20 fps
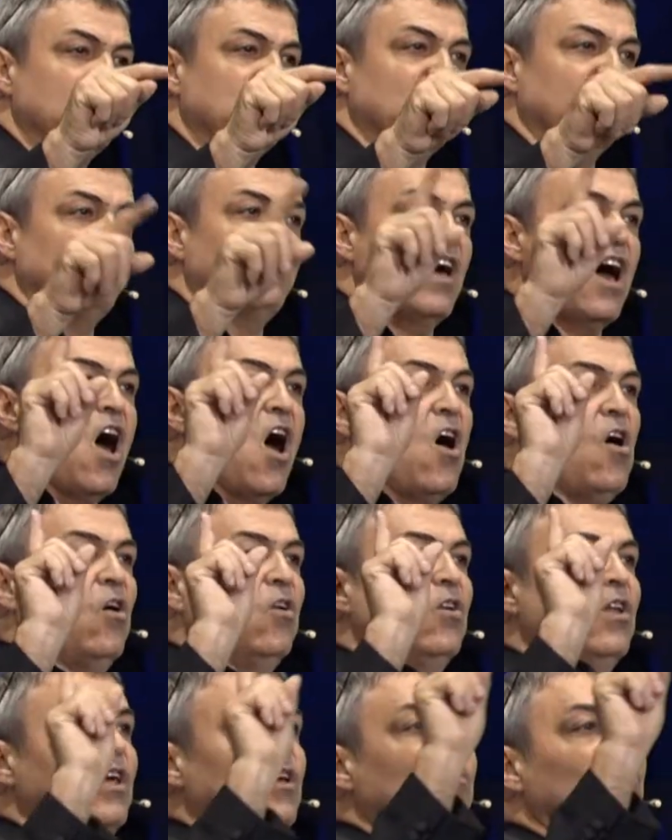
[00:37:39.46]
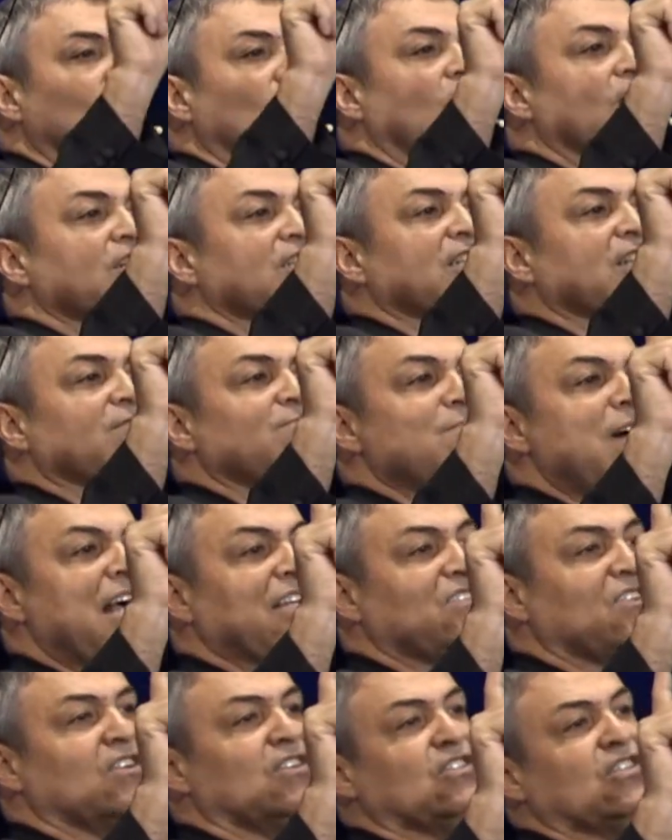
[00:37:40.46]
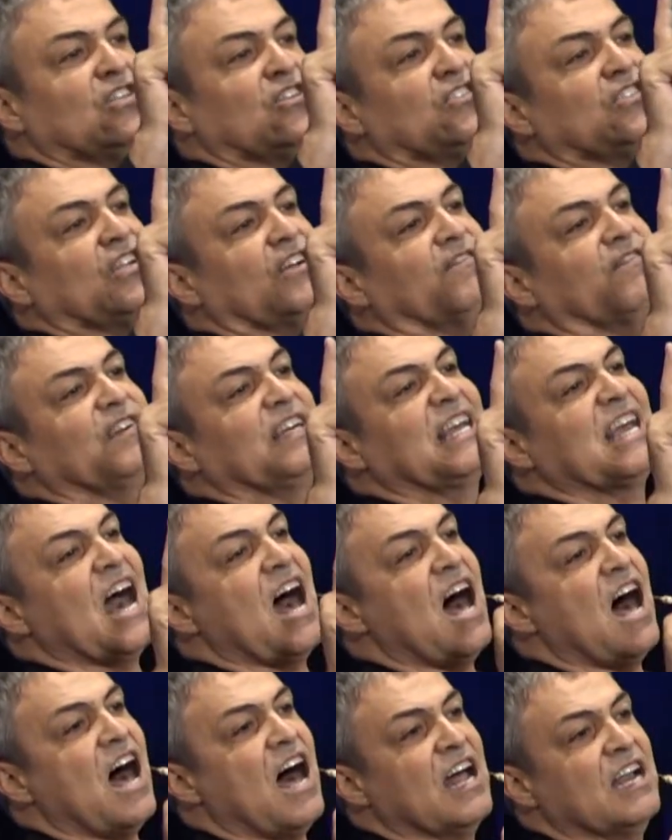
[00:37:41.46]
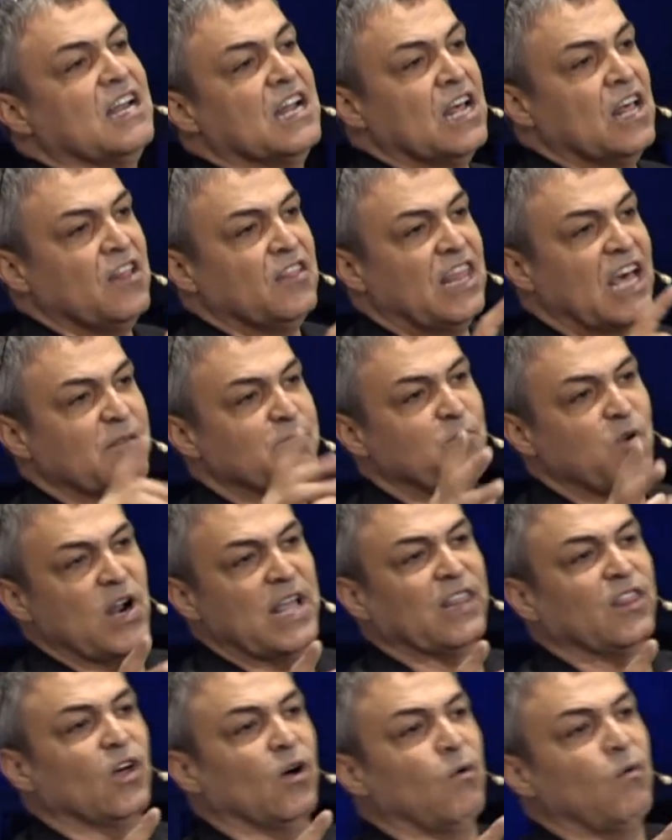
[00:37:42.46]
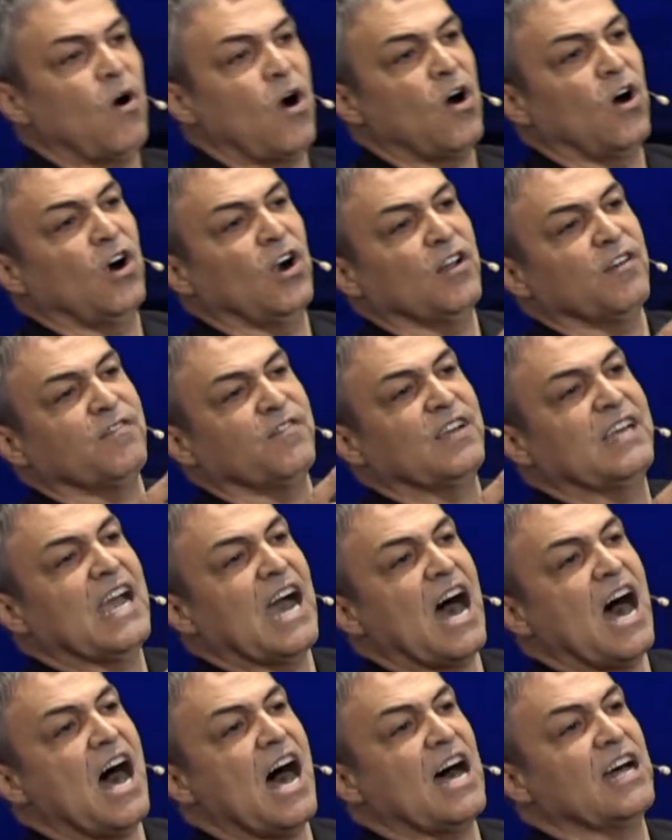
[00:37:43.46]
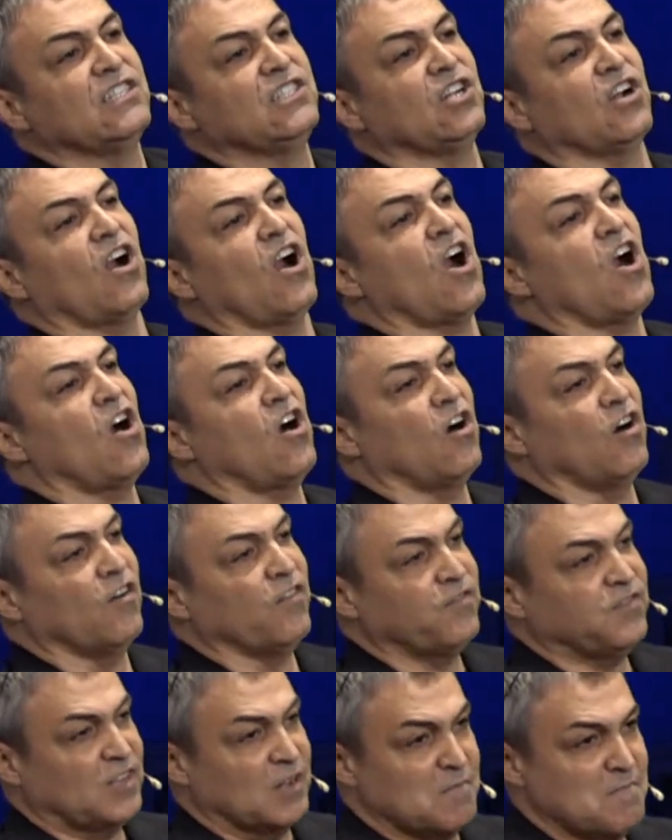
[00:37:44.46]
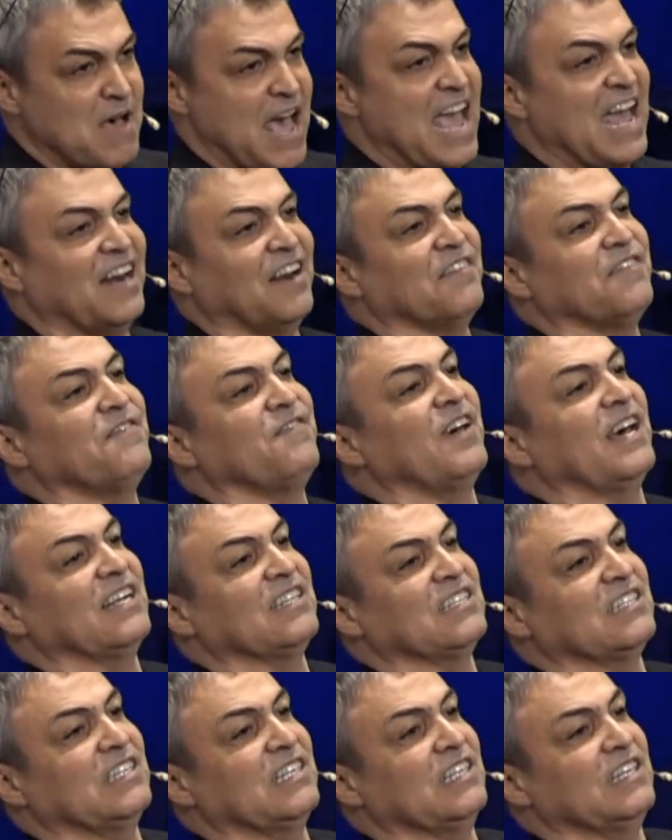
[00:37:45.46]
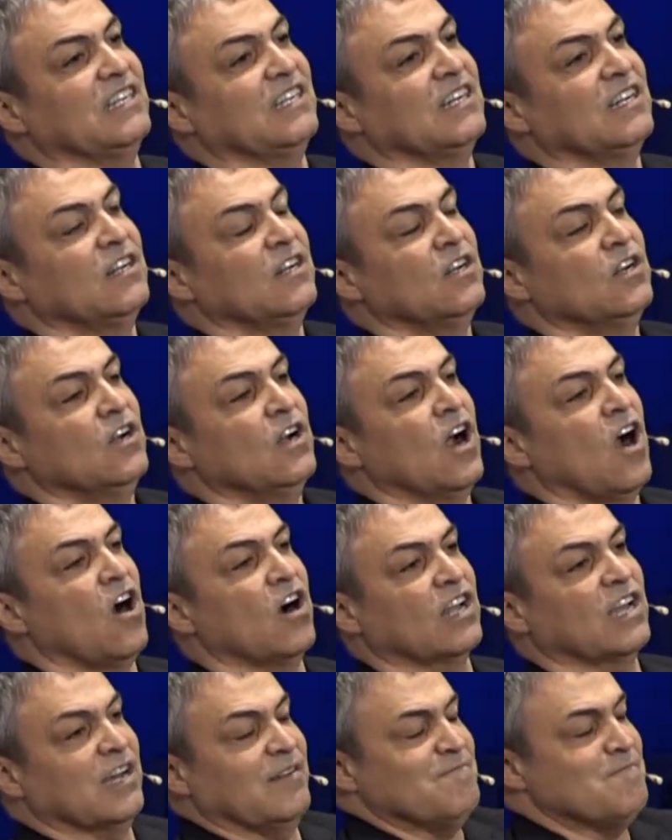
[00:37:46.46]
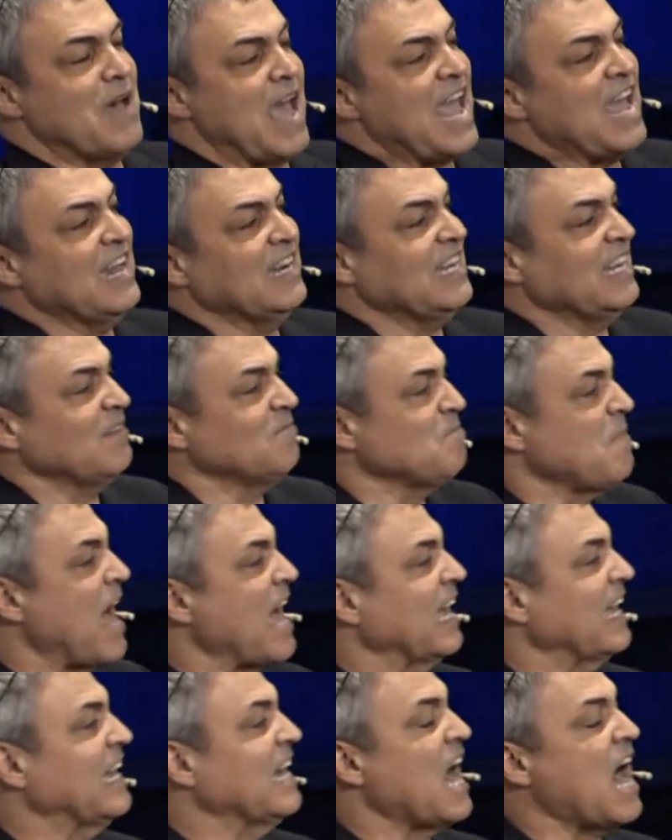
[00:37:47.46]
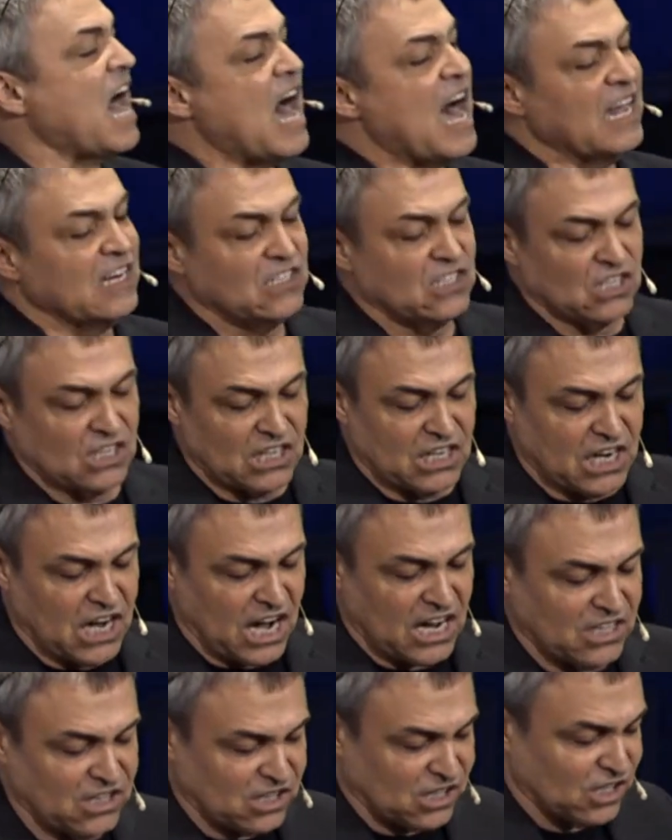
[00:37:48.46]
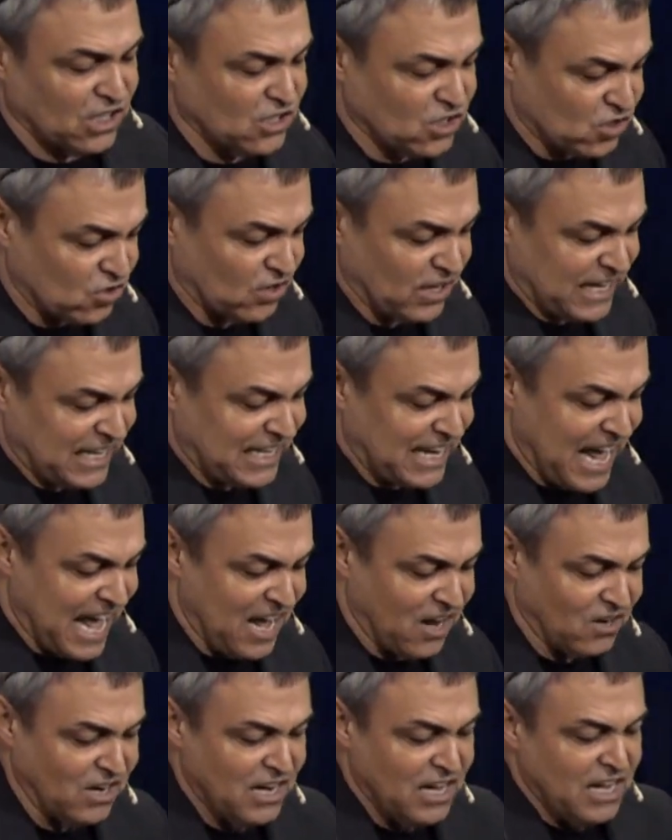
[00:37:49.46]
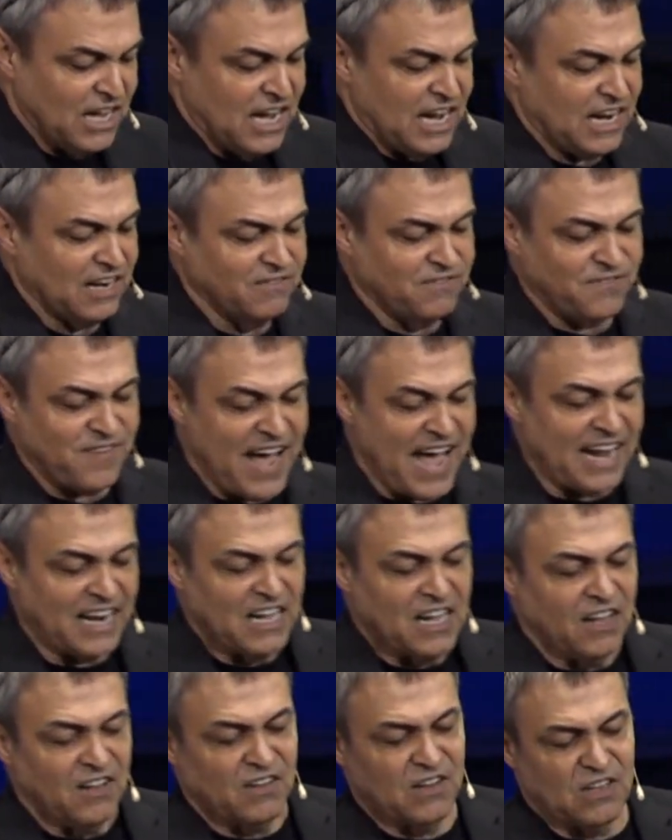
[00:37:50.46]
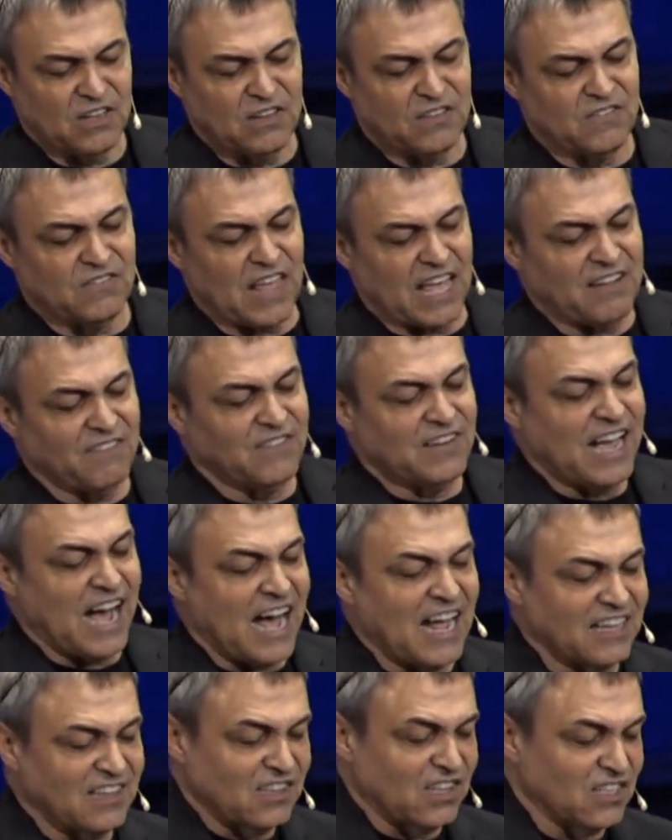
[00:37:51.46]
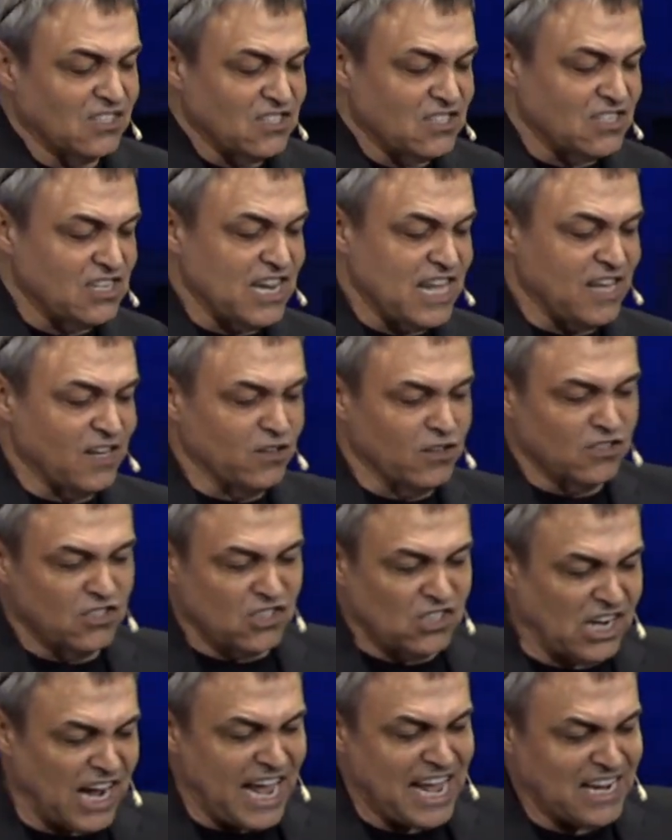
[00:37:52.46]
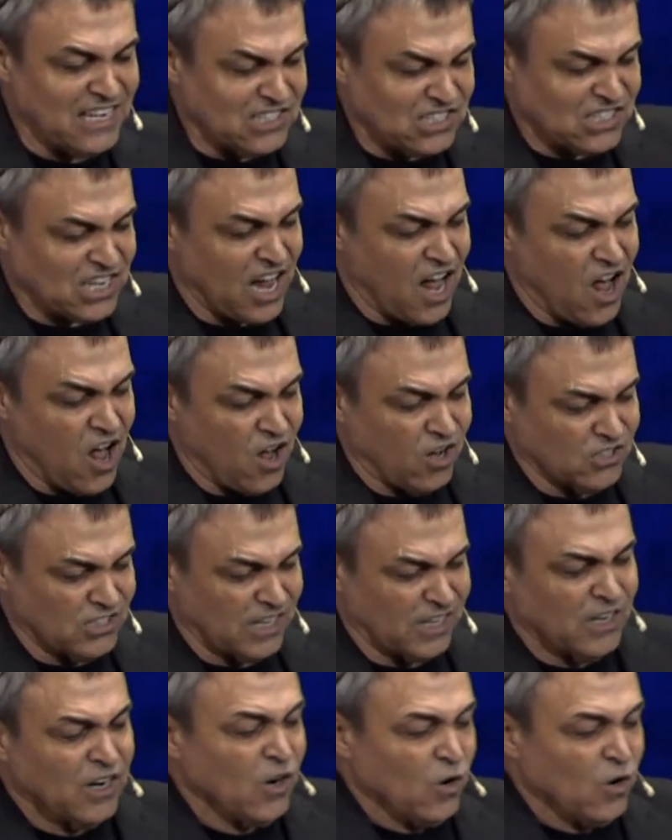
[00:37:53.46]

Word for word: of the holy ones, the messengers of God that bring the word of God to earth to manifest it are commanded by God to cut the tree down. In fact, they've got the steel chainsaws and